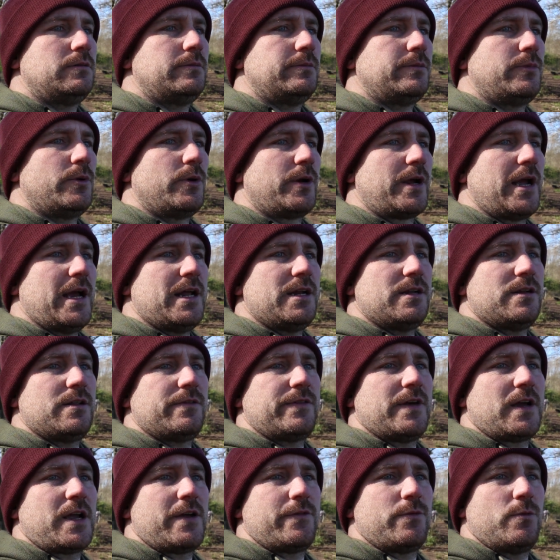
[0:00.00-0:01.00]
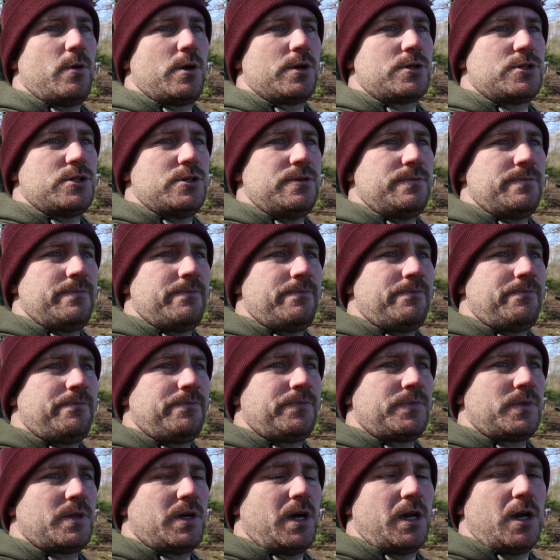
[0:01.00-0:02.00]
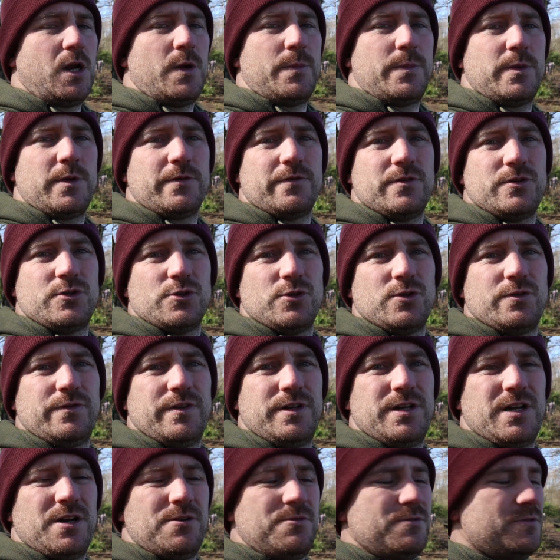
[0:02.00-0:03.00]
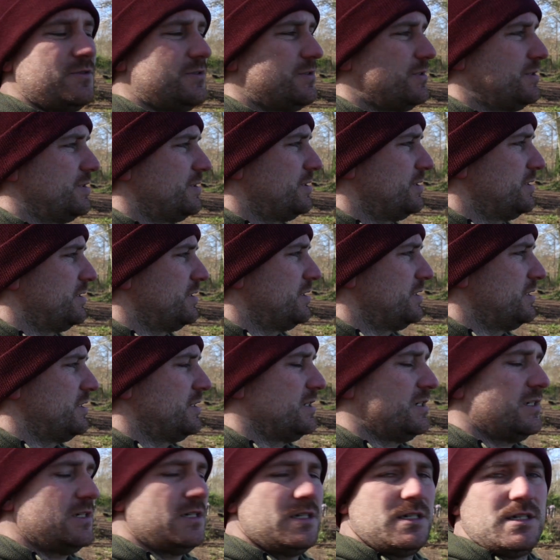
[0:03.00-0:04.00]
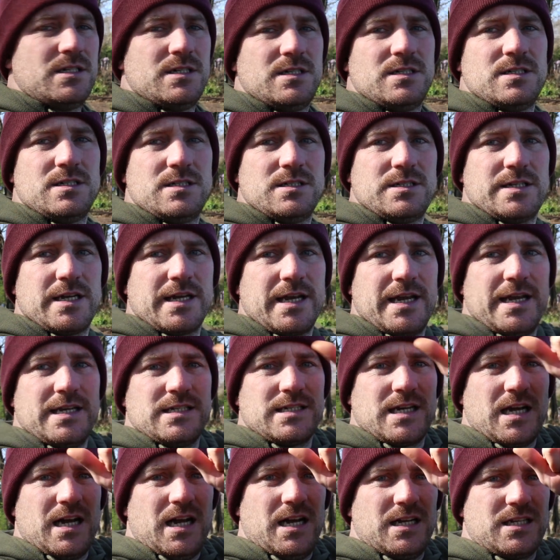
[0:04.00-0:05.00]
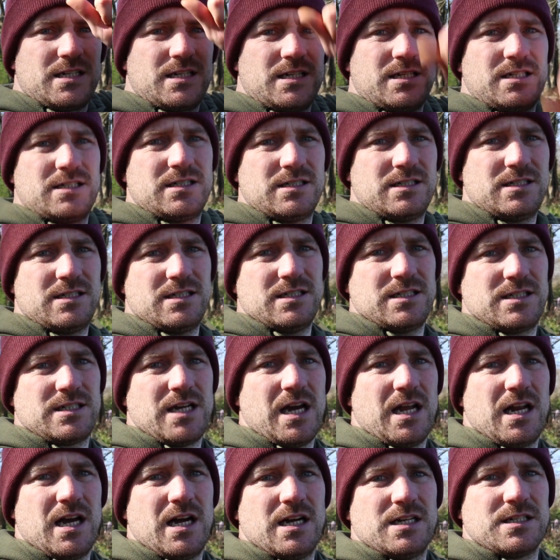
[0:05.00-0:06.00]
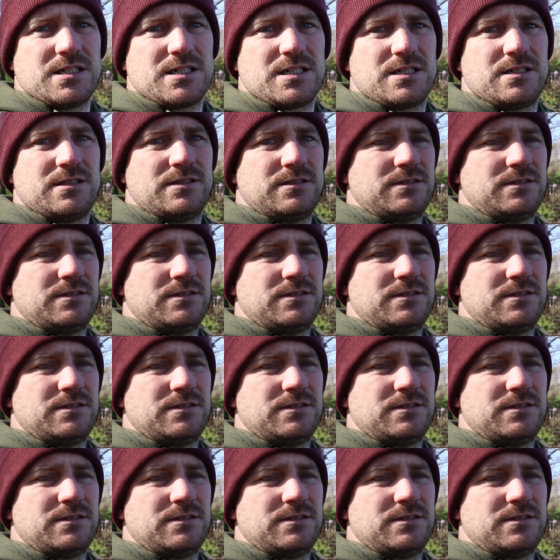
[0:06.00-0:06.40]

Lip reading: But again, thank you for watching and I hope you've enjoyed the video. Take it easy guys, and tight lines.